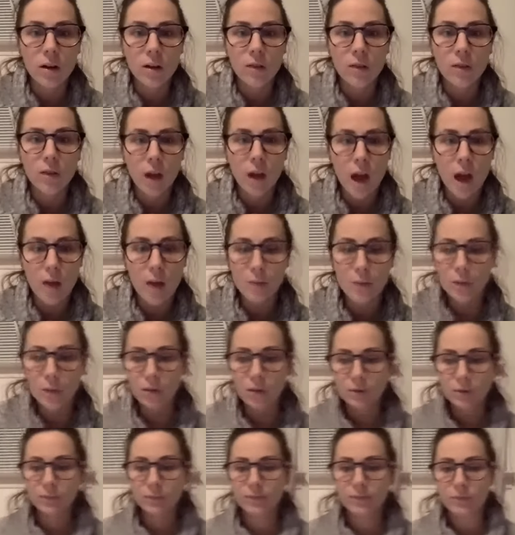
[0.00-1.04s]
for
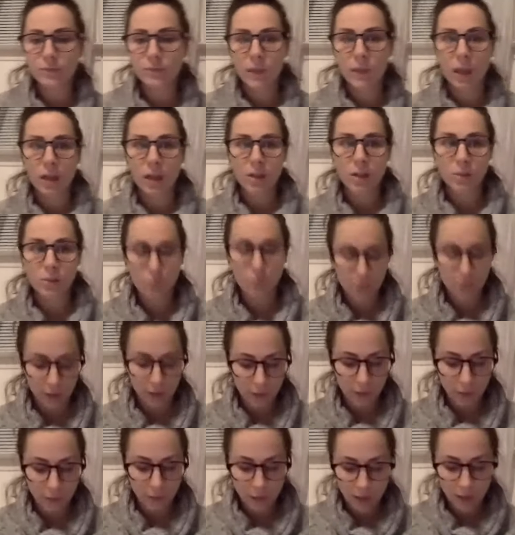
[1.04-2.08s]
Apple, and it's
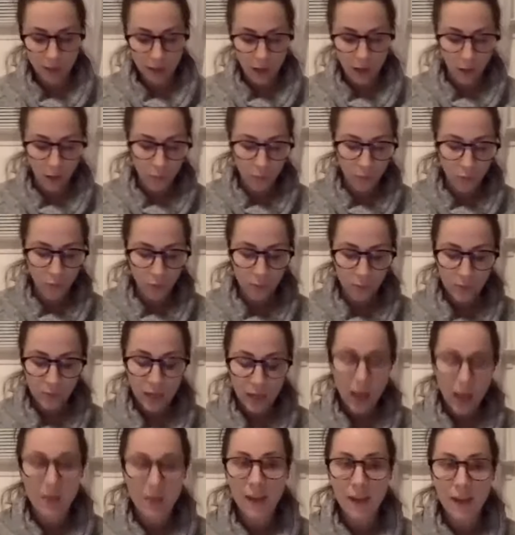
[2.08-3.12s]
really, really helpful.
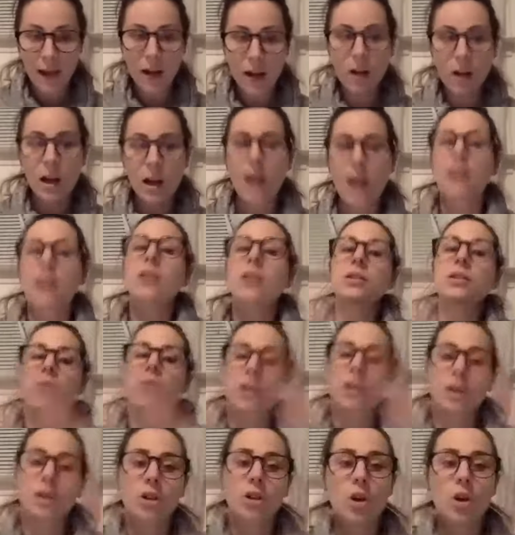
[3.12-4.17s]
And that kind of is
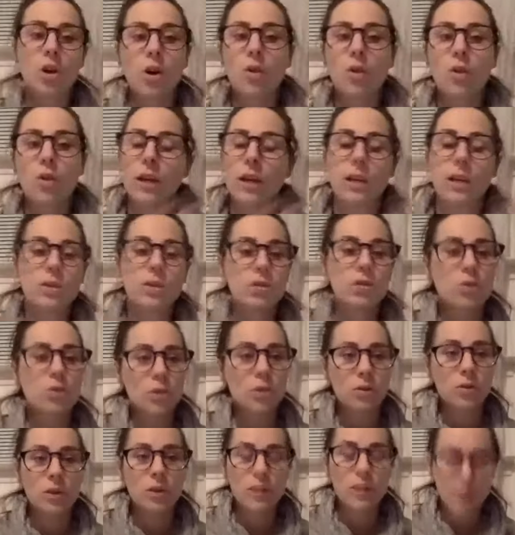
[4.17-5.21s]
going to go
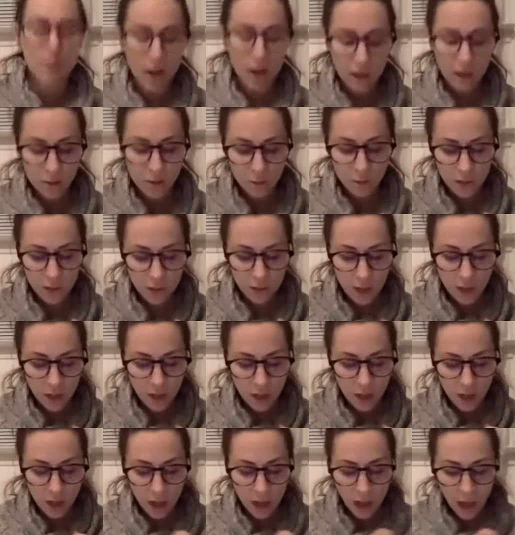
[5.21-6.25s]
into this next
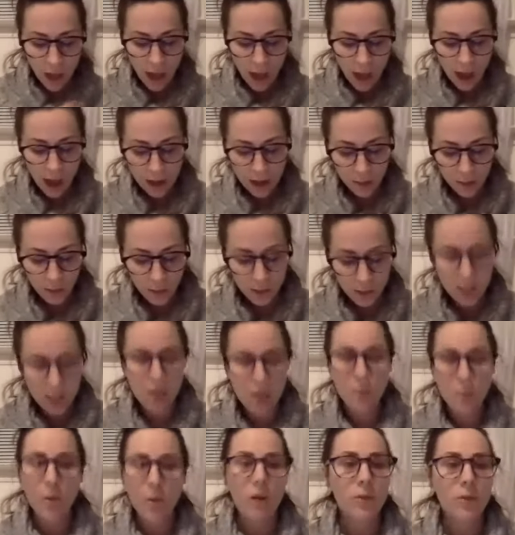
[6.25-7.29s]
question: how do I
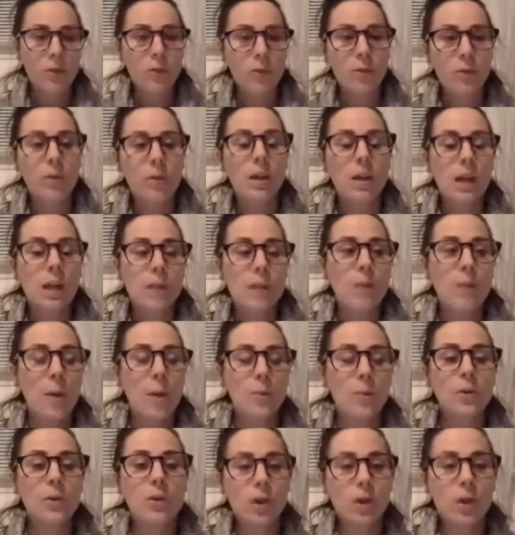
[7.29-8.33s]
keep
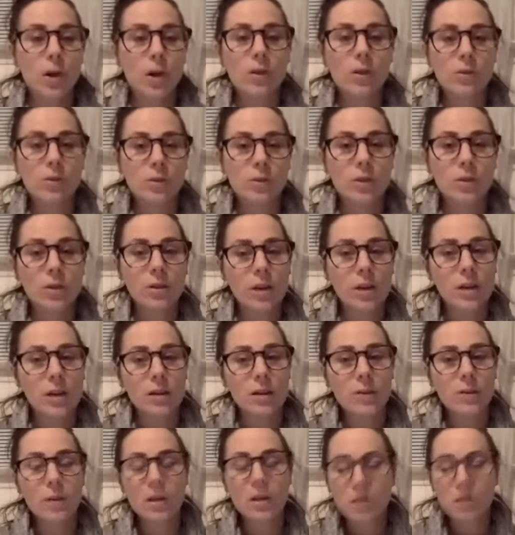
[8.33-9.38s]
up with current loyal
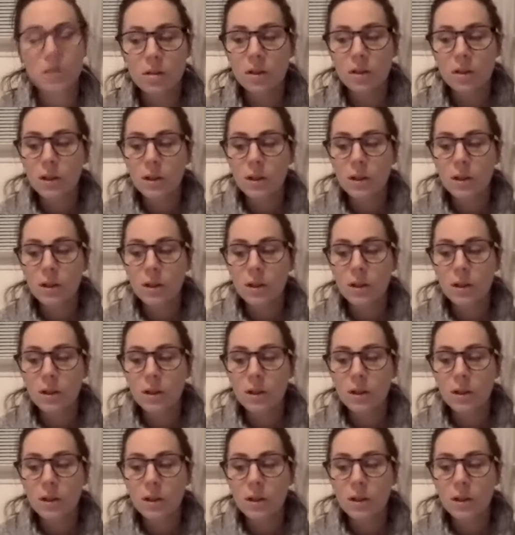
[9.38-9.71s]
customers?